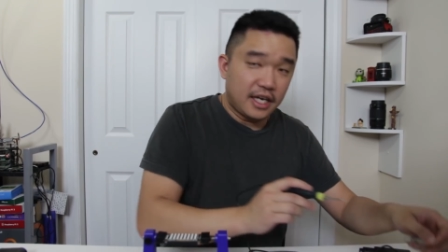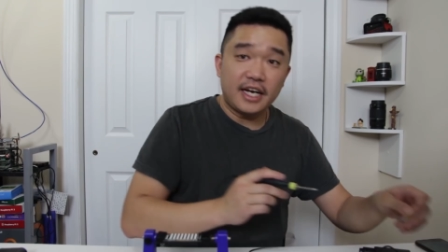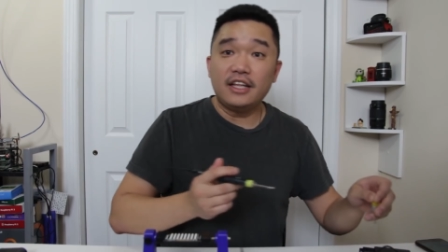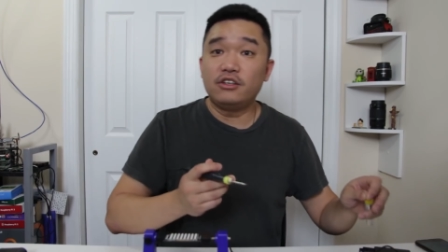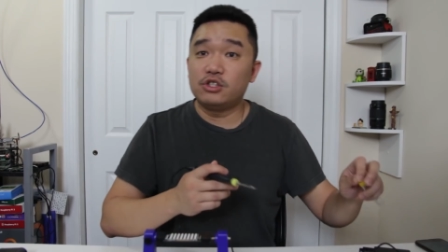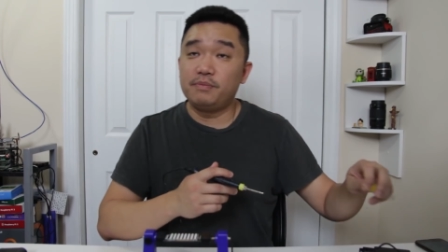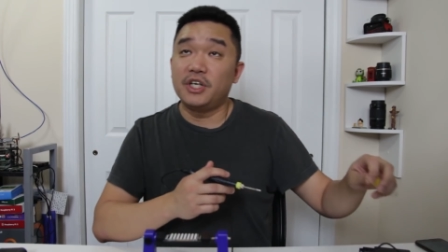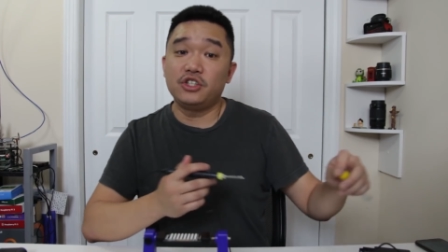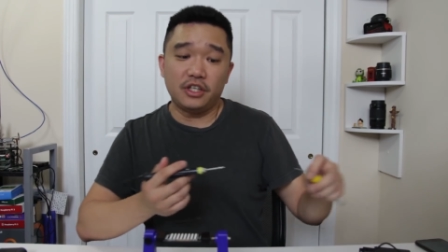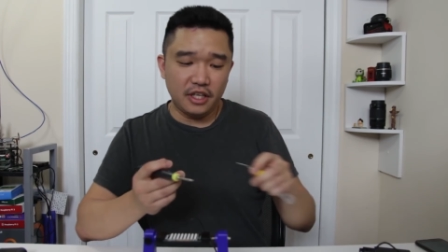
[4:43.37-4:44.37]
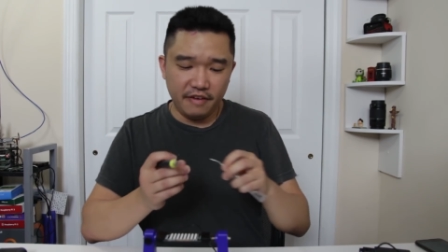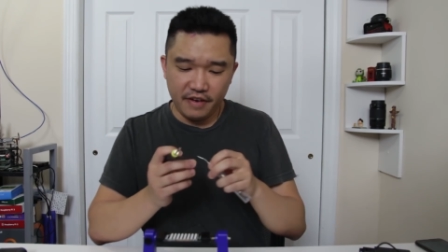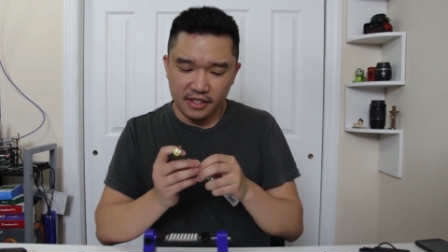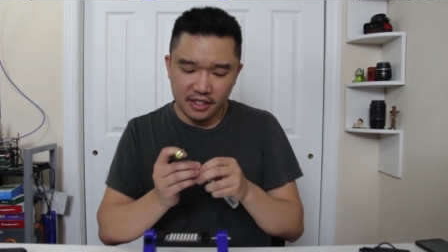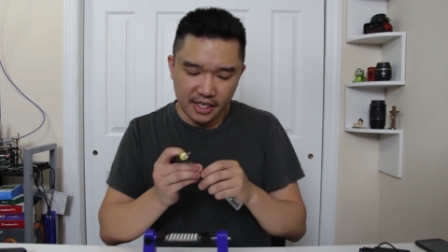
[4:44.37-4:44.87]
I got a little sponge on the left
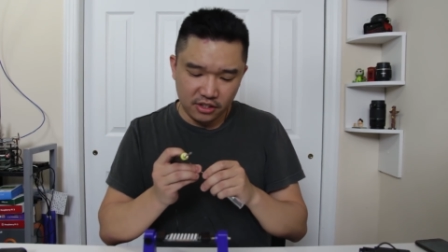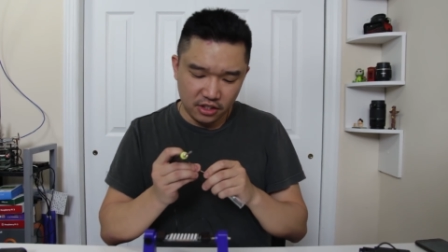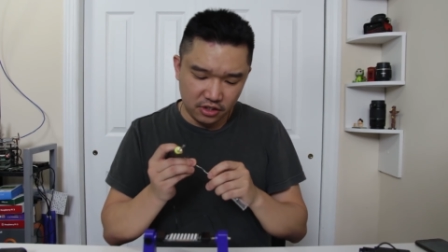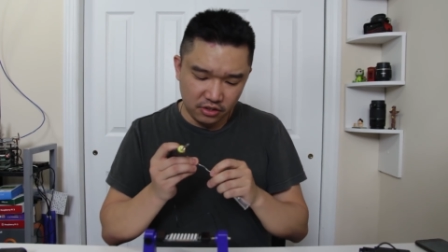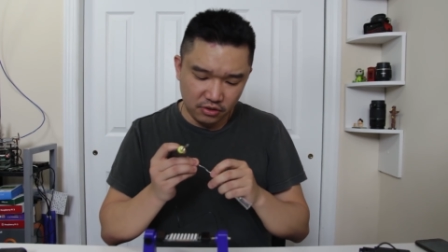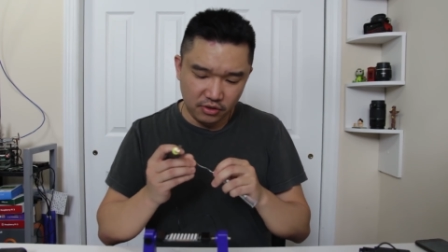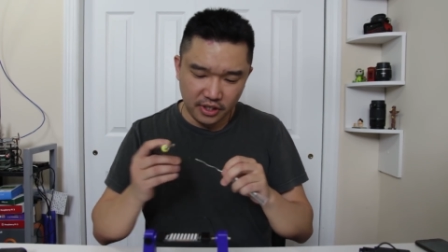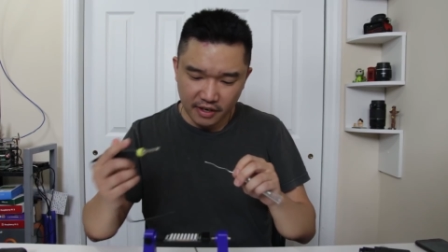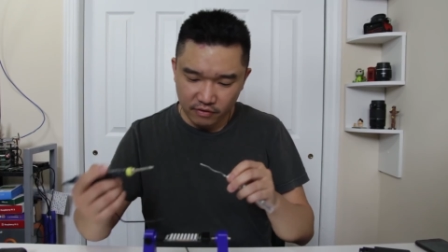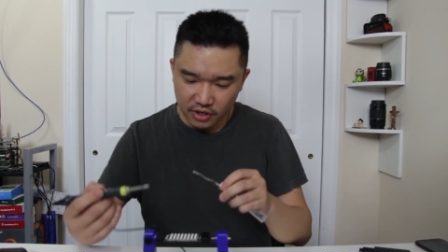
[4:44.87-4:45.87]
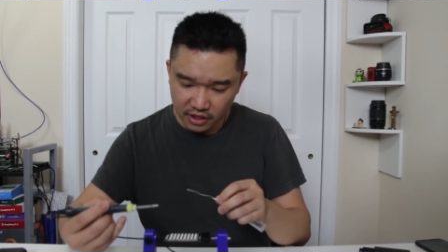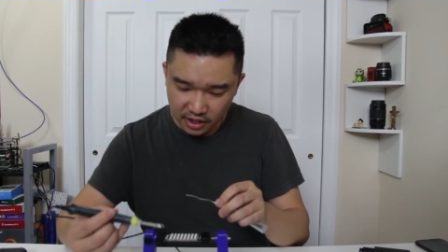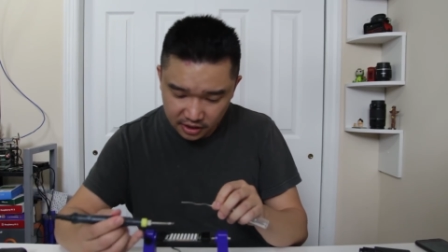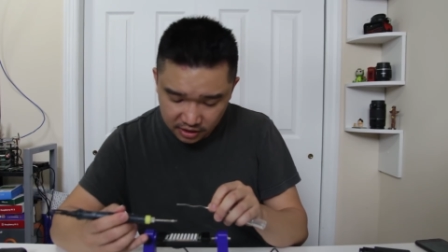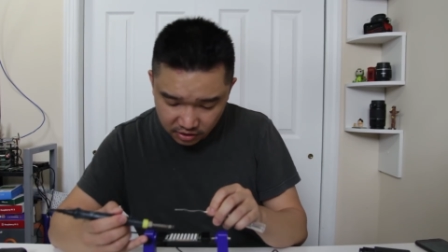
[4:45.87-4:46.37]
hand side just to get rid of
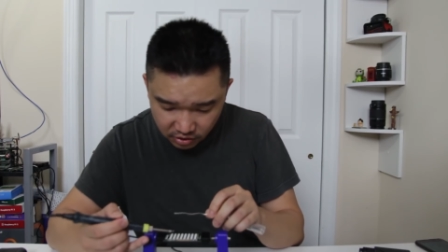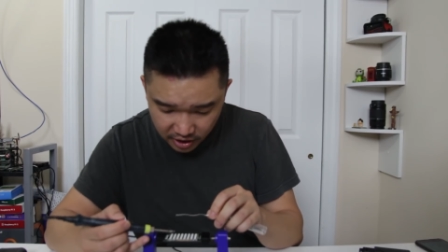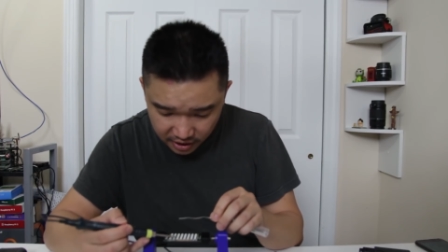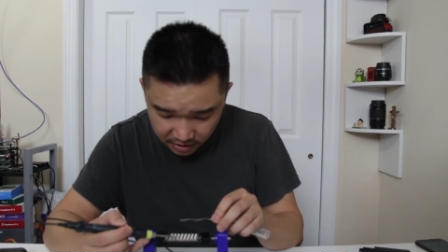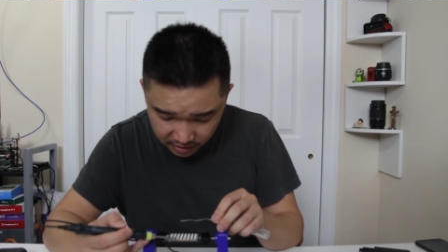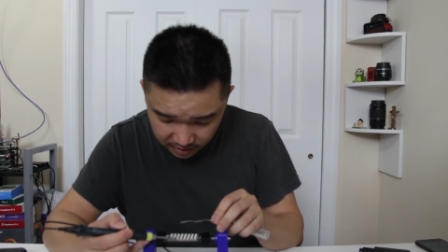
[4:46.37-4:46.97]
the crud.